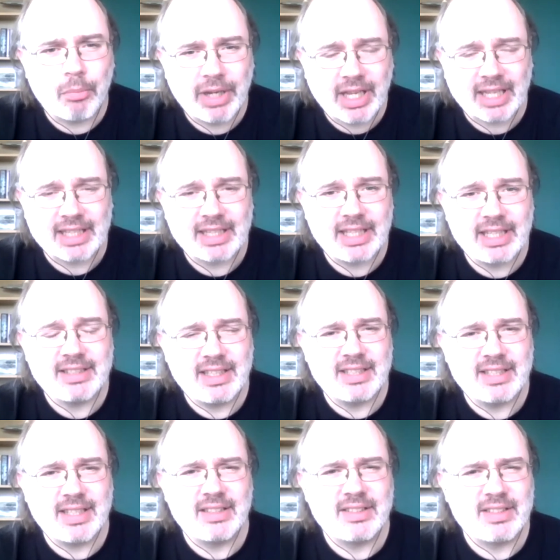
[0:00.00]
We got the
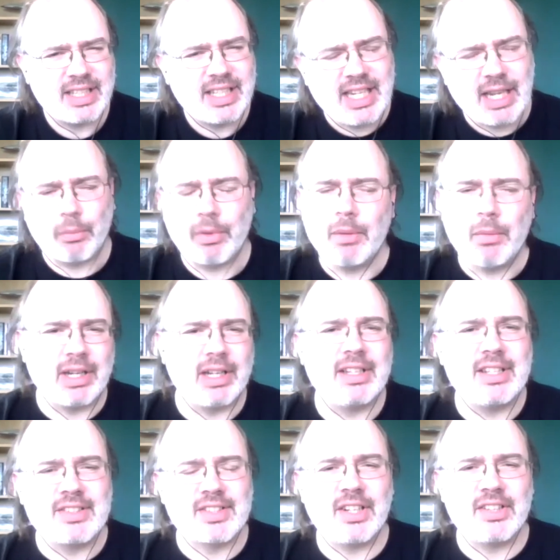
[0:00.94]
sense that, yeah, we want to
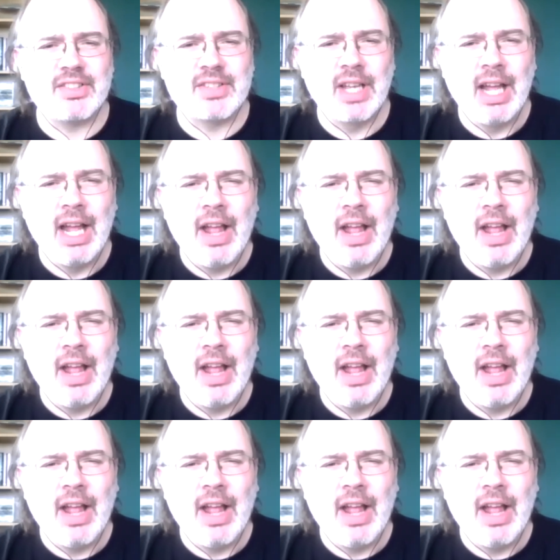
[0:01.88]
discuss